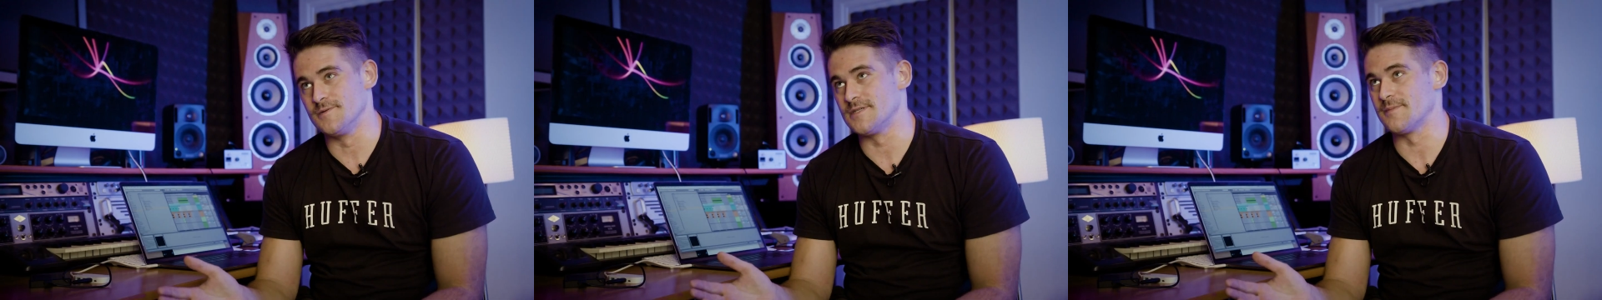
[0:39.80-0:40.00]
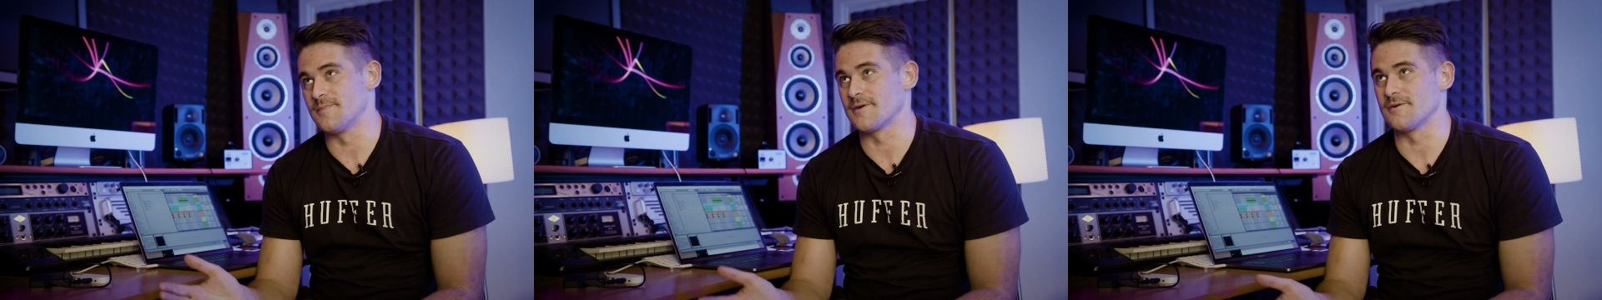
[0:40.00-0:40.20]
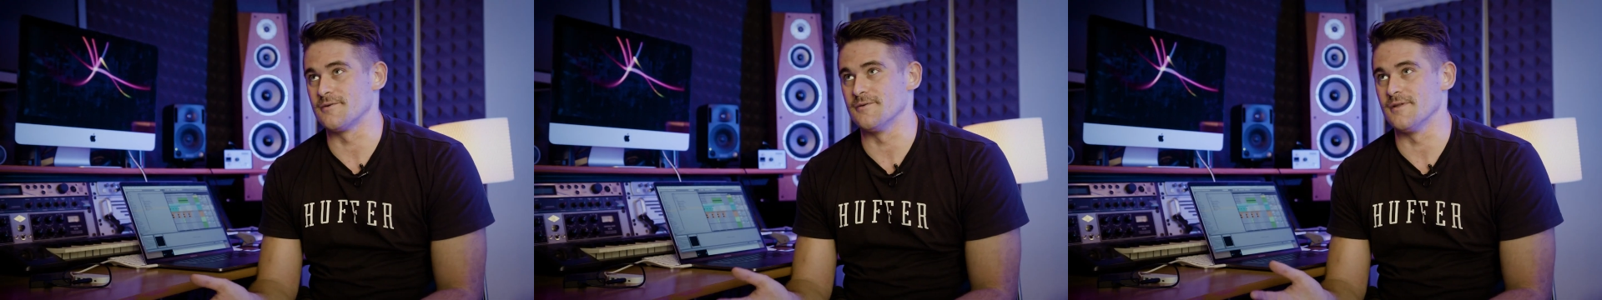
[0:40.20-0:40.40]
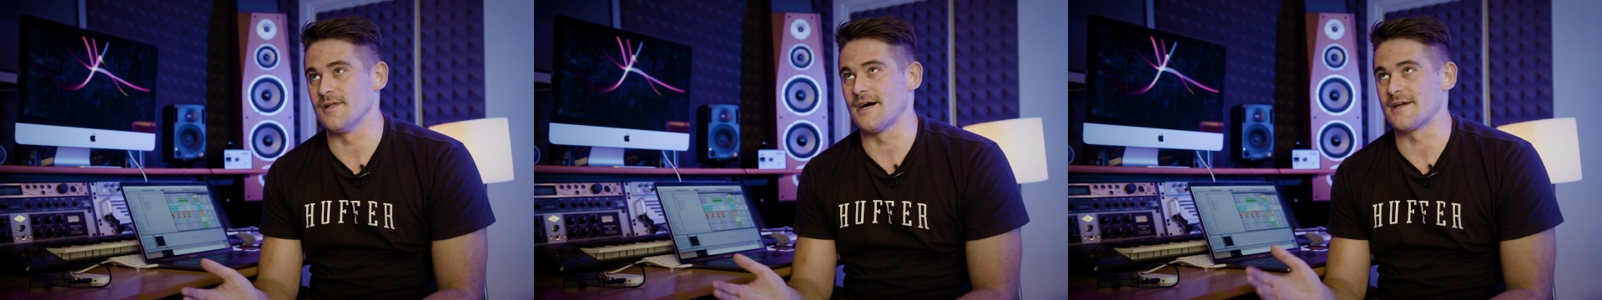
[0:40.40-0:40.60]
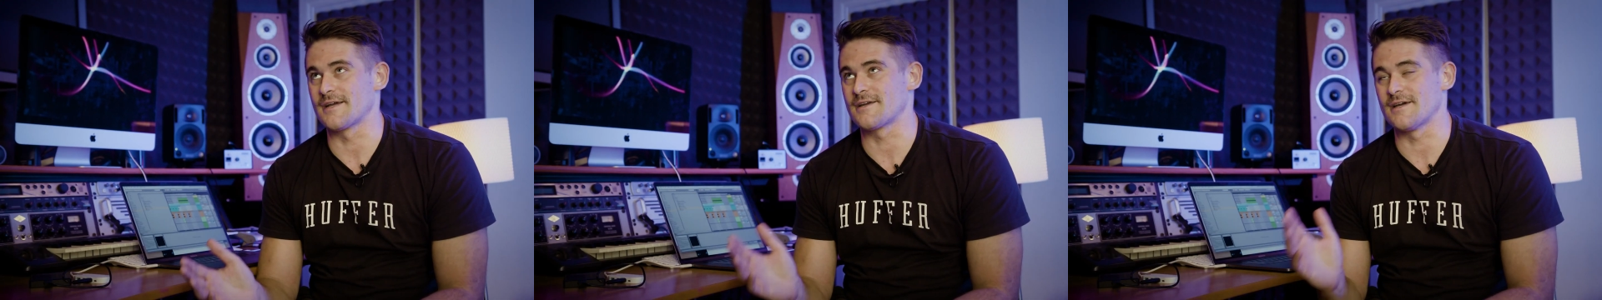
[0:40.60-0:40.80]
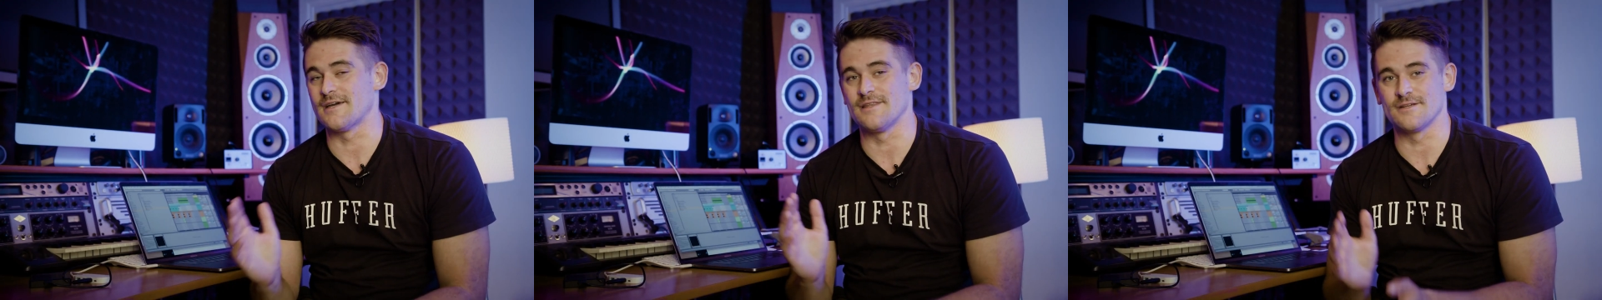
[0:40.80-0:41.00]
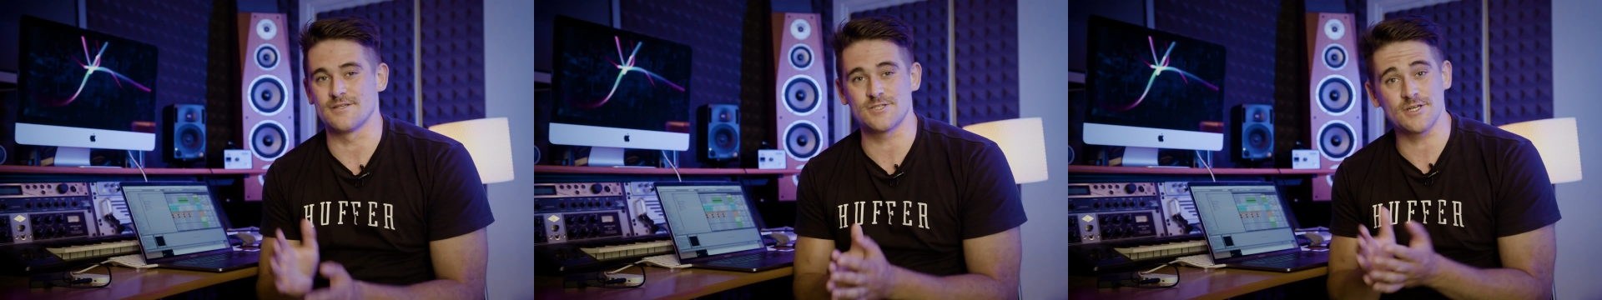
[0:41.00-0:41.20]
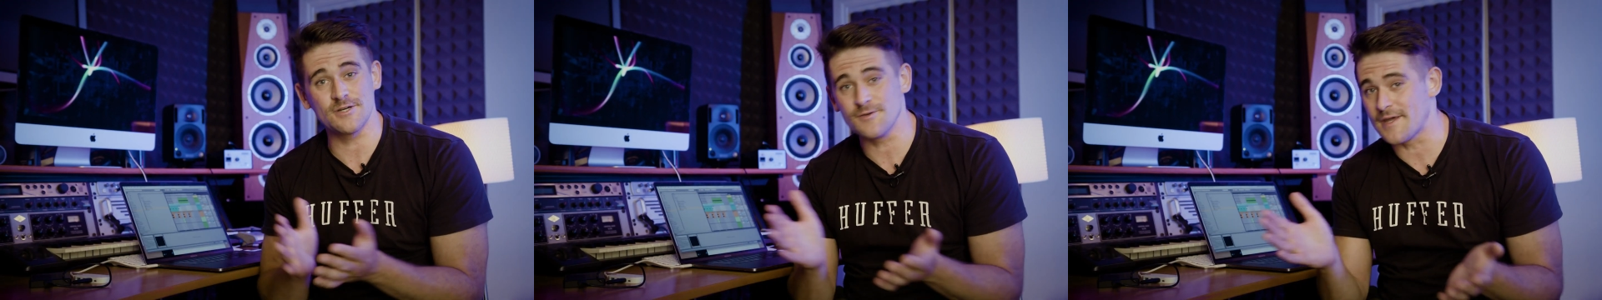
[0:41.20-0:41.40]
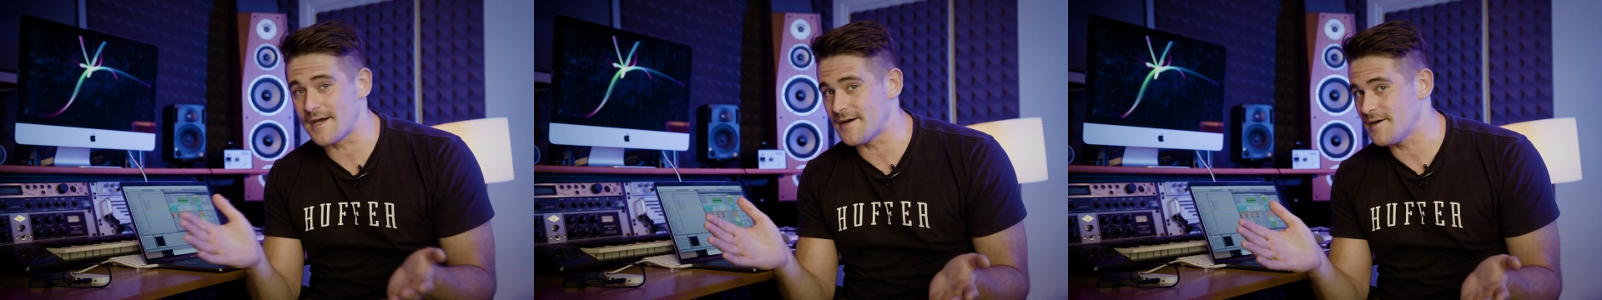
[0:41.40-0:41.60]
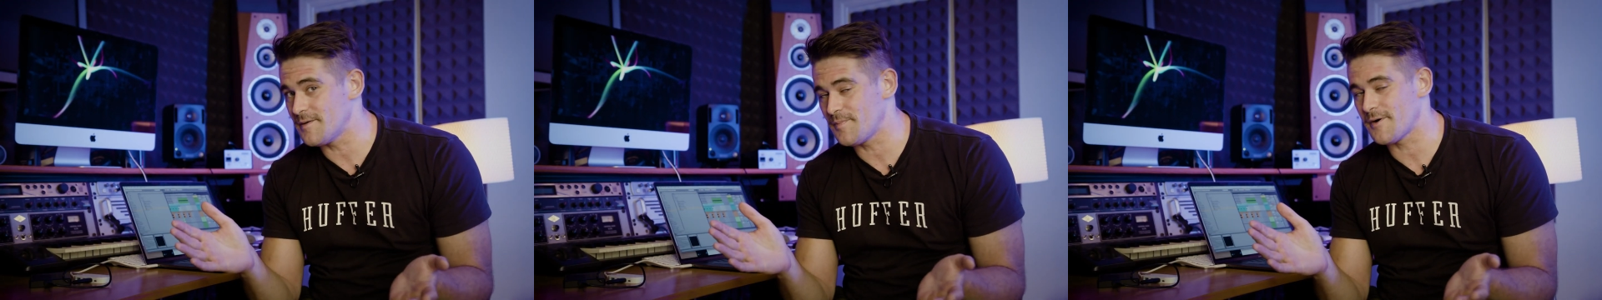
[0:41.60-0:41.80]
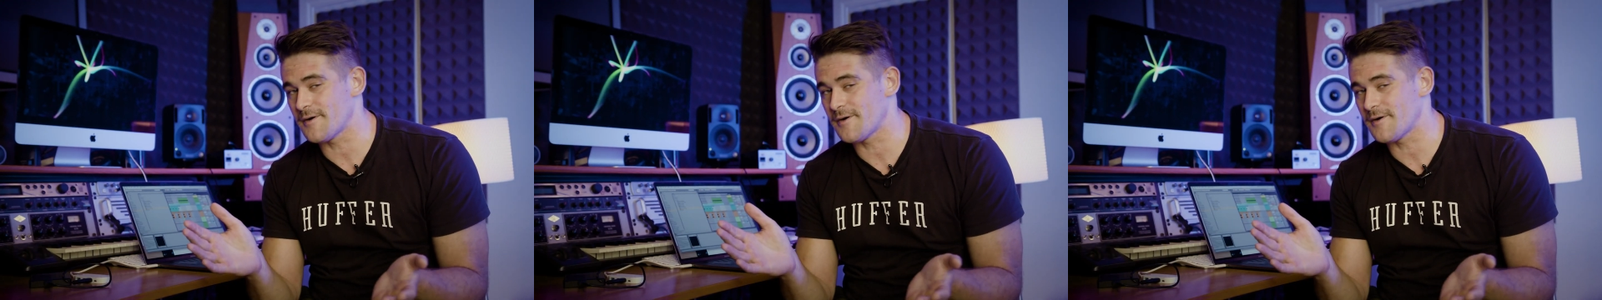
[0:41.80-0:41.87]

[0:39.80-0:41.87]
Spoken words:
typical like either chilled out hip